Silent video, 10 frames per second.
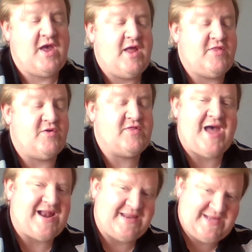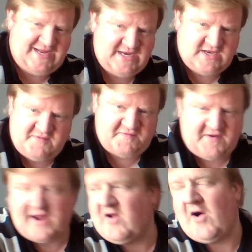They're that keen to
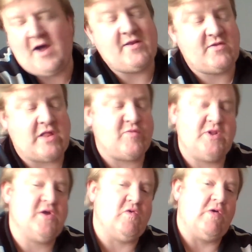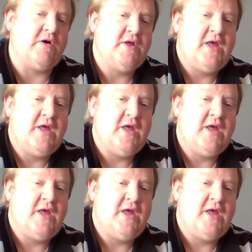fight on. So that's really cool.